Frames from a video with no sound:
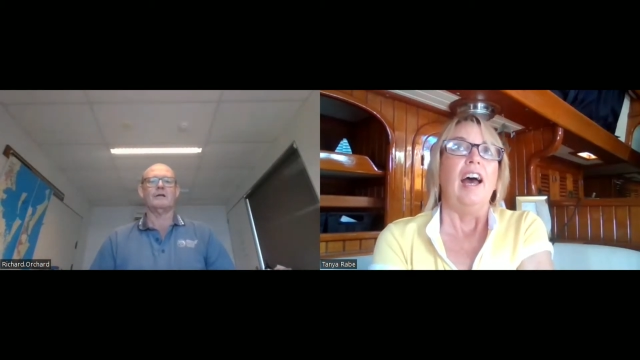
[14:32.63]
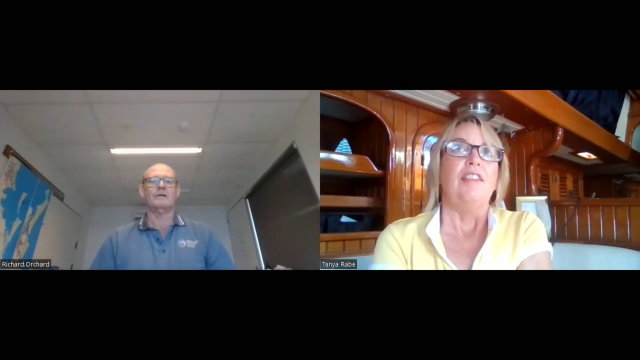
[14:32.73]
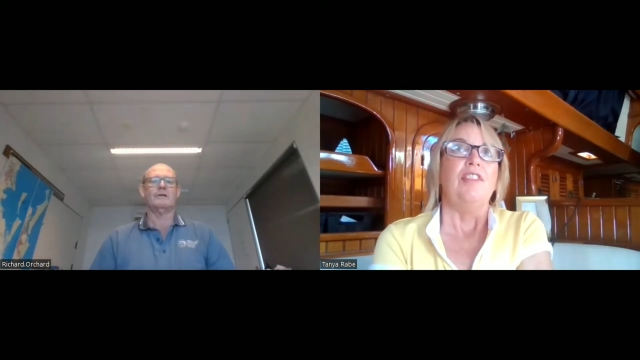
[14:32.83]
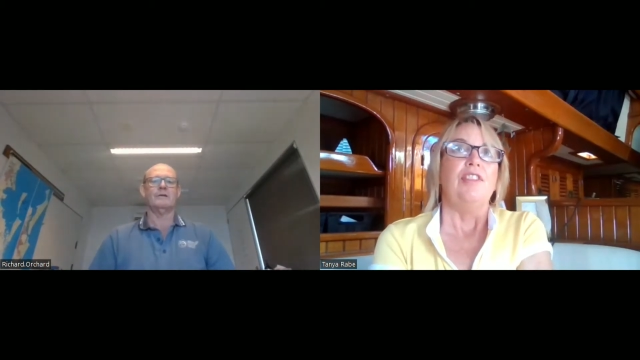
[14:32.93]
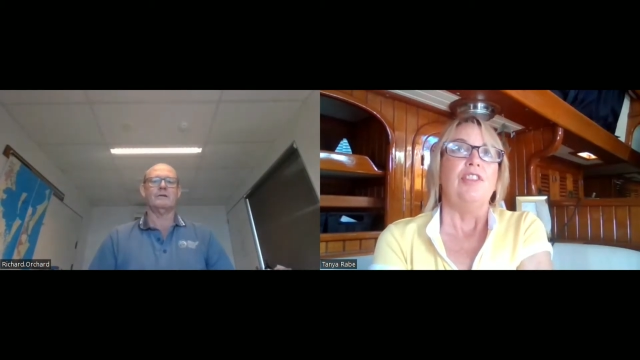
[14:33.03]

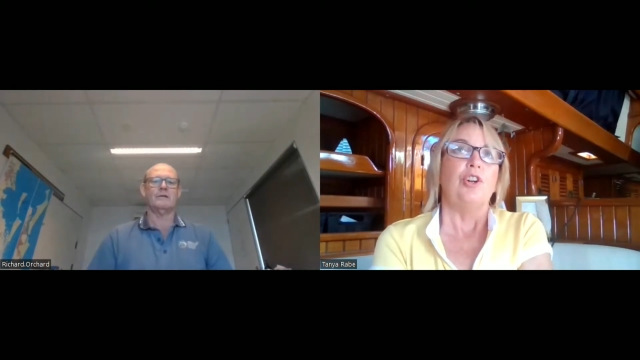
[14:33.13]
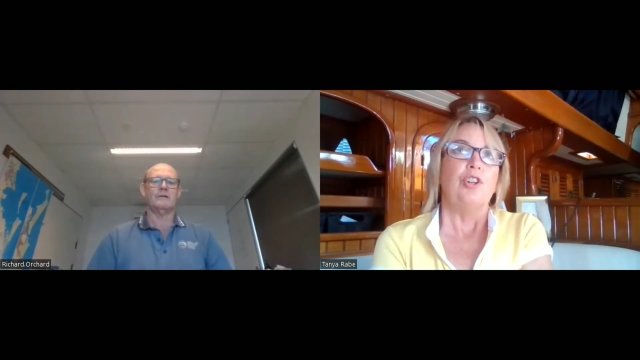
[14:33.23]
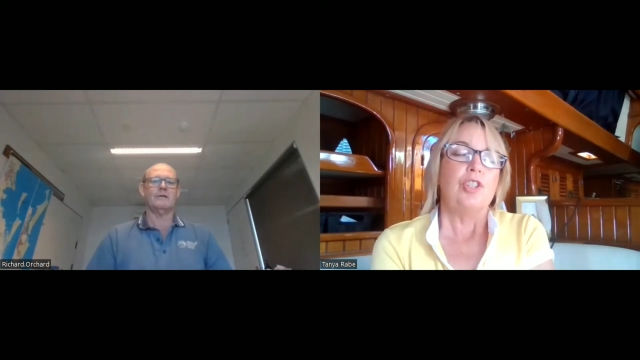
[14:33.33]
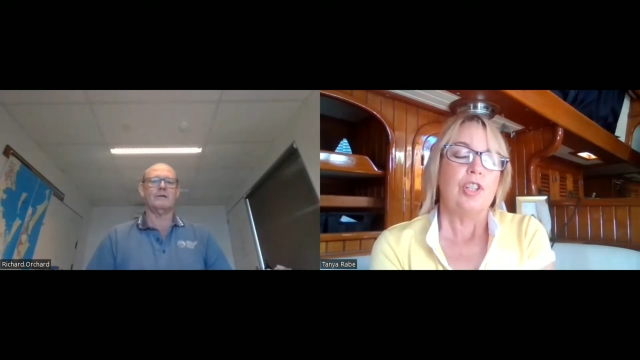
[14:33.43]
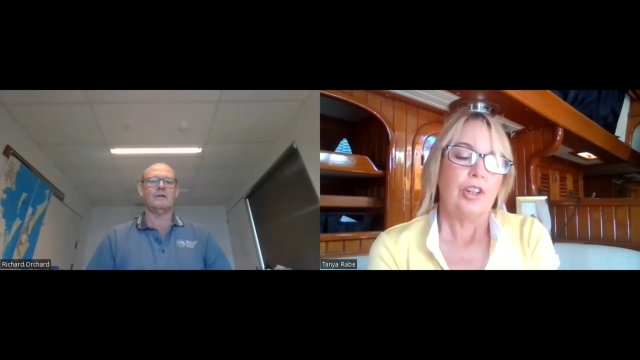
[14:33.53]
And
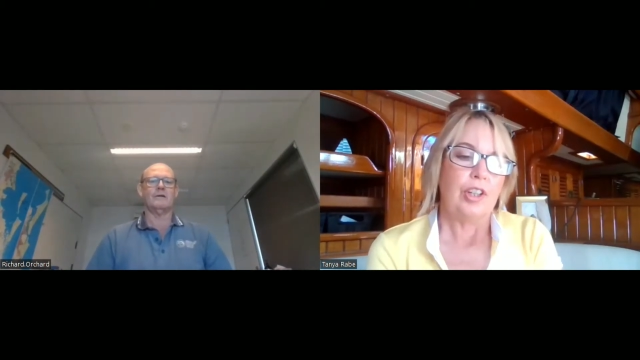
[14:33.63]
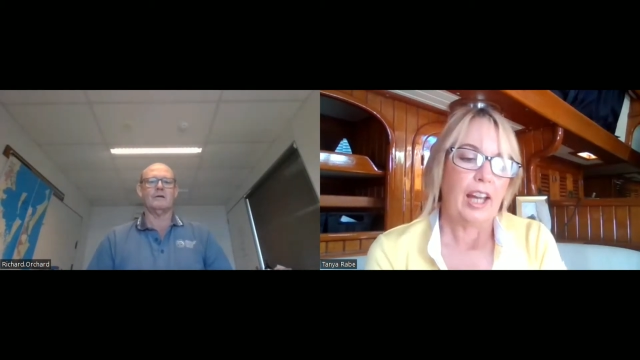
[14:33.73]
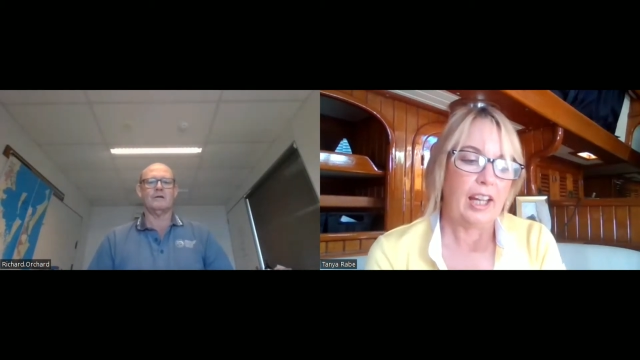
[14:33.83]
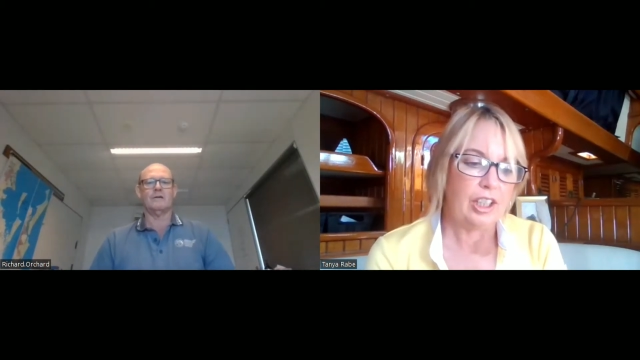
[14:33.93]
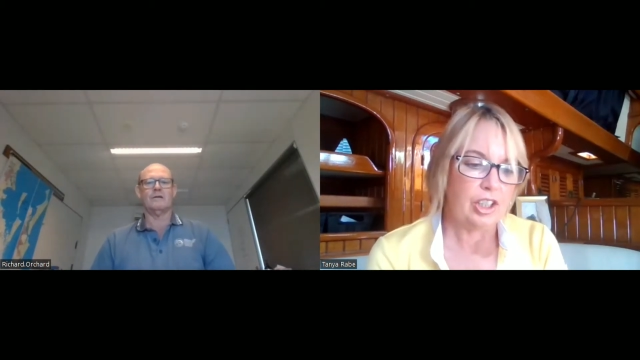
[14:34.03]
those
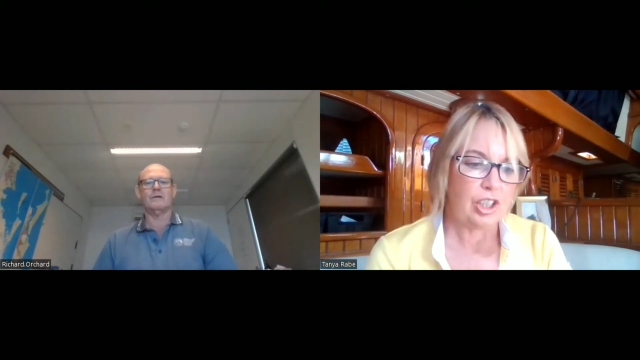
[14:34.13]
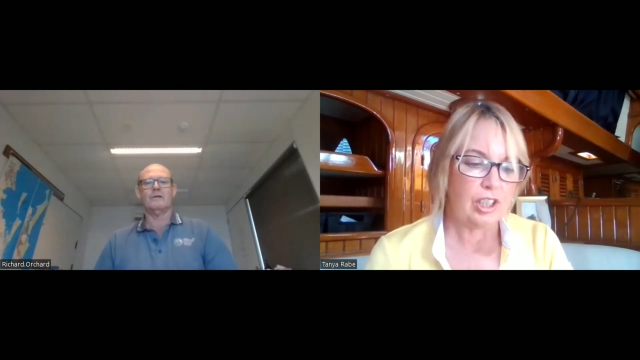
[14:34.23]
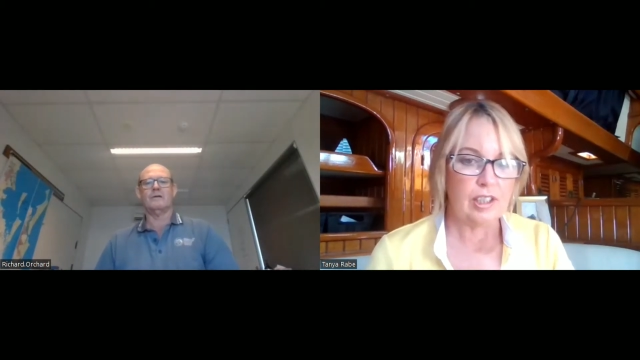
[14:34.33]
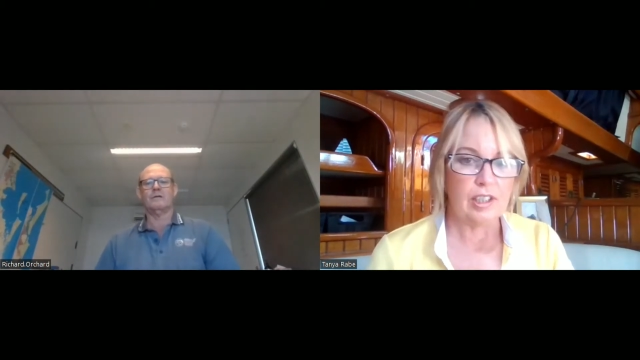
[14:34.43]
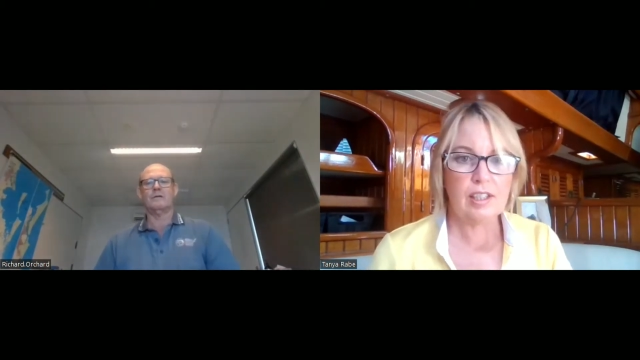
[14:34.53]

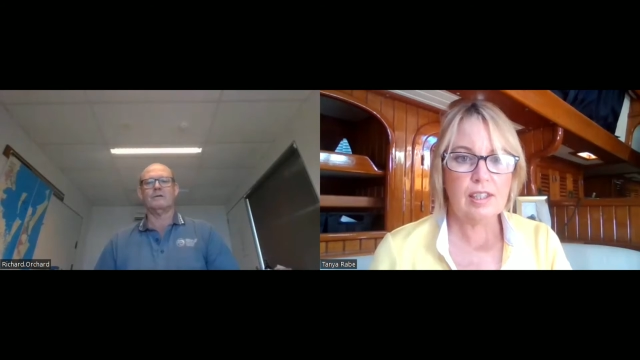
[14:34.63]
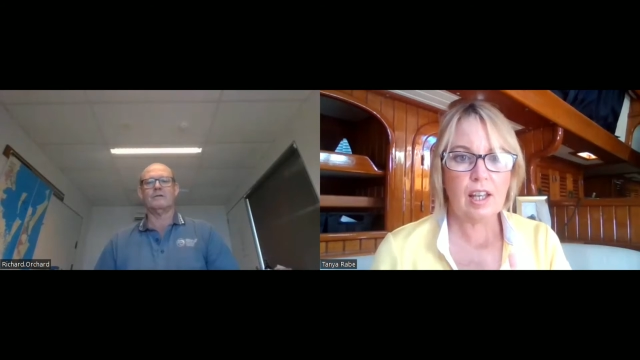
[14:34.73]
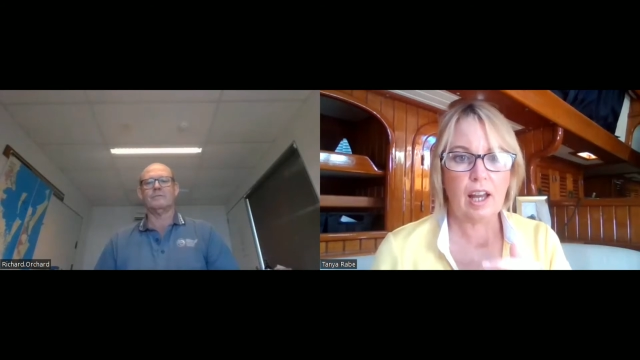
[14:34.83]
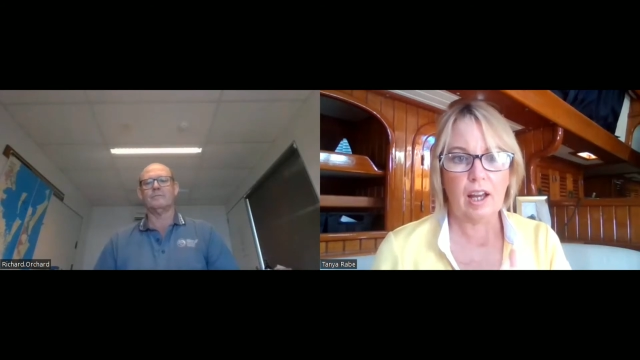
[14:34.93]
locations